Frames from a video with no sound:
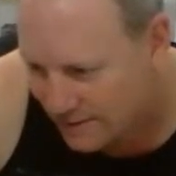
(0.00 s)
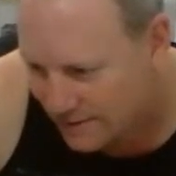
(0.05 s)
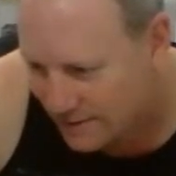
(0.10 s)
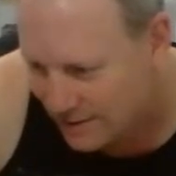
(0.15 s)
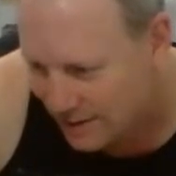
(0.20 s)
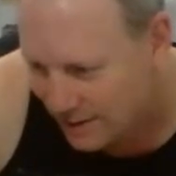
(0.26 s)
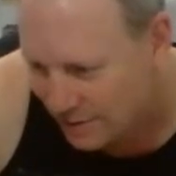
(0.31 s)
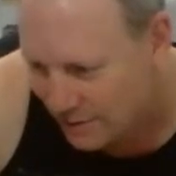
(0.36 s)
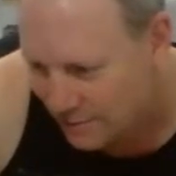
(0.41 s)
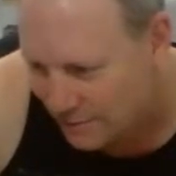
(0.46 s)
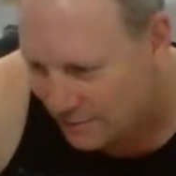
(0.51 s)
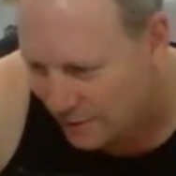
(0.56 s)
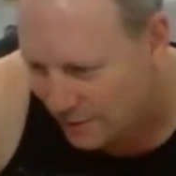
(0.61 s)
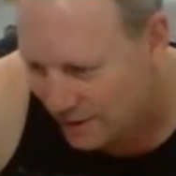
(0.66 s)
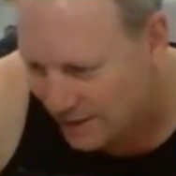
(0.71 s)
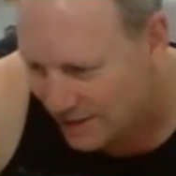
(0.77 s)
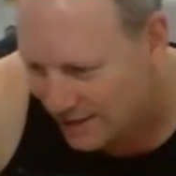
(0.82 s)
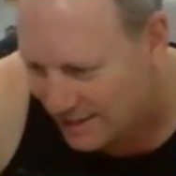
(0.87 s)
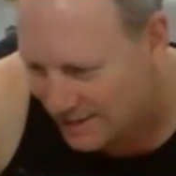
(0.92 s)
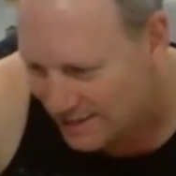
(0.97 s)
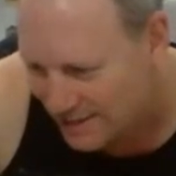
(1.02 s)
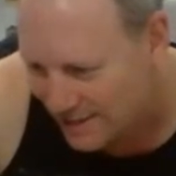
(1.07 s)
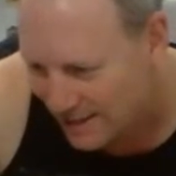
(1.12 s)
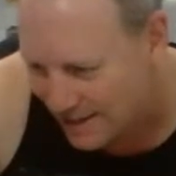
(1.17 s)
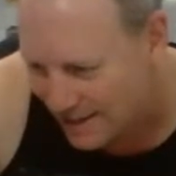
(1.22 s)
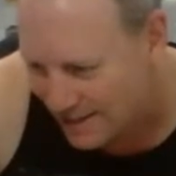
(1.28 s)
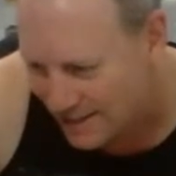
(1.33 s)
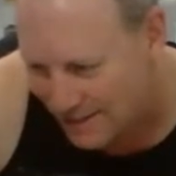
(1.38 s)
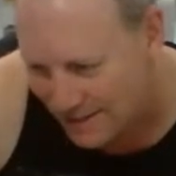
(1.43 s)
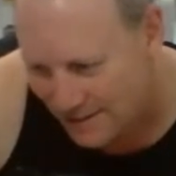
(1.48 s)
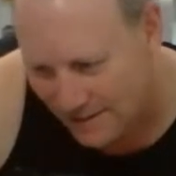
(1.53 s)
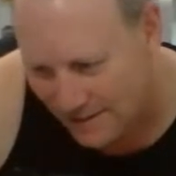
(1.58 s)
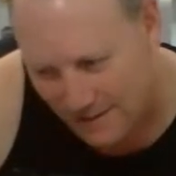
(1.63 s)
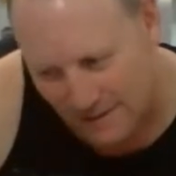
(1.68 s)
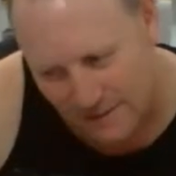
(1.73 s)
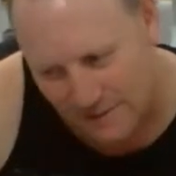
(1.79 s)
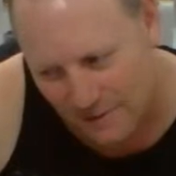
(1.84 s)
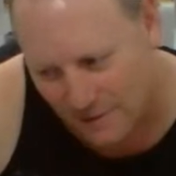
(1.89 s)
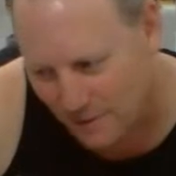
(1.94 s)
Sell the Viking set.
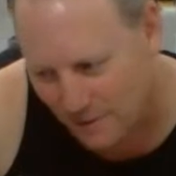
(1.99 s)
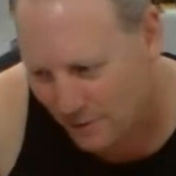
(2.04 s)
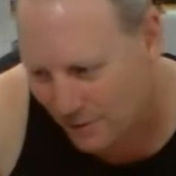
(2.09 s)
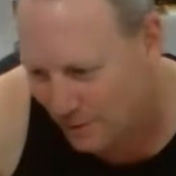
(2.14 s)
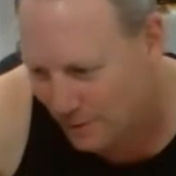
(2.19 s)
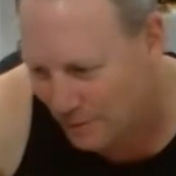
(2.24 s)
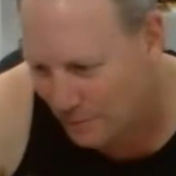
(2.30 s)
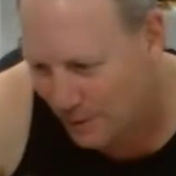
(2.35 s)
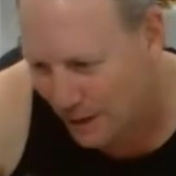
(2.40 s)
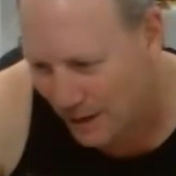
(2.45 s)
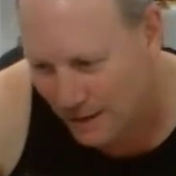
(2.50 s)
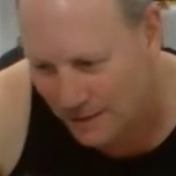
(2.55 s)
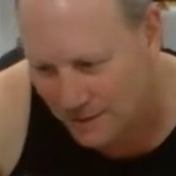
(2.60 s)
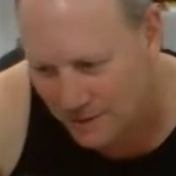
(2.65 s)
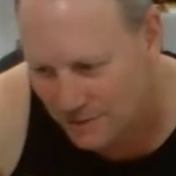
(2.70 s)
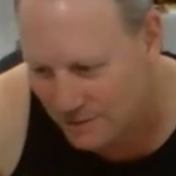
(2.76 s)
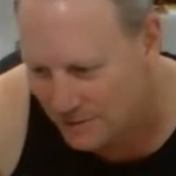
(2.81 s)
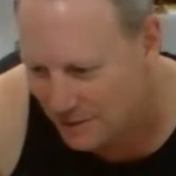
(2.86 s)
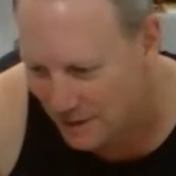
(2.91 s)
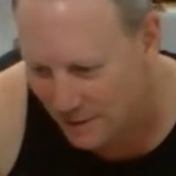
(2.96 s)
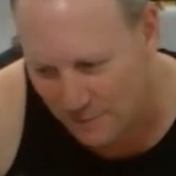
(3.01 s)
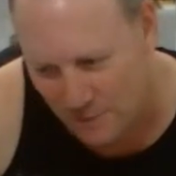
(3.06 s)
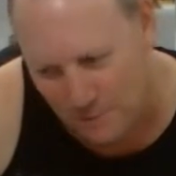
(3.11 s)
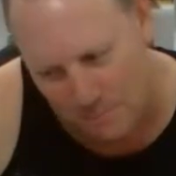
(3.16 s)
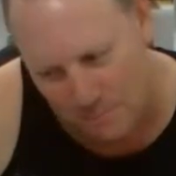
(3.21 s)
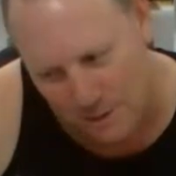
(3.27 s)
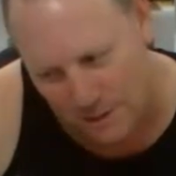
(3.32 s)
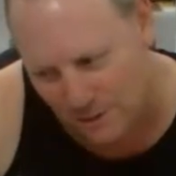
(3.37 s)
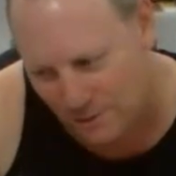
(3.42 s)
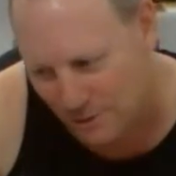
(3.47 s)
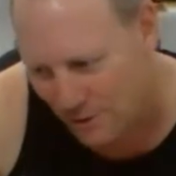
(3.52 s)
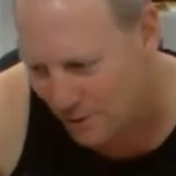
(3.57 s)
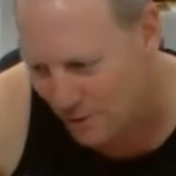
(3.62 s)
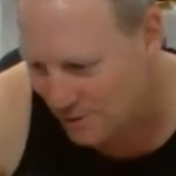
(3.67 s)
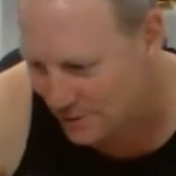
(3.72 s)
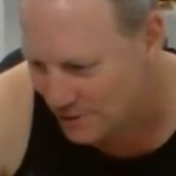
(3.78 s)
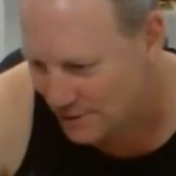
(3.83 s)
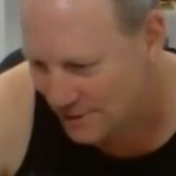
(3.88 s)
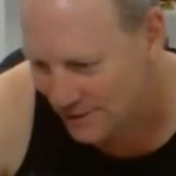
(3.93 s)
Oh, mate, it's going to be big
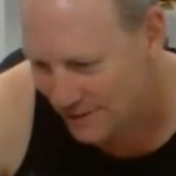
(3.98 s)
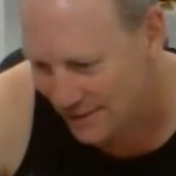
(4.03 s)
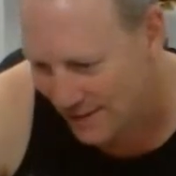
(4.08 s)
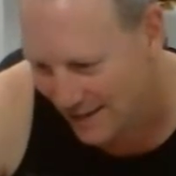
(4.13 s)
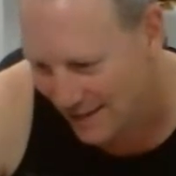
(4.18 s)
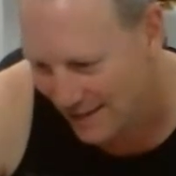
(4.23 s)
dollars.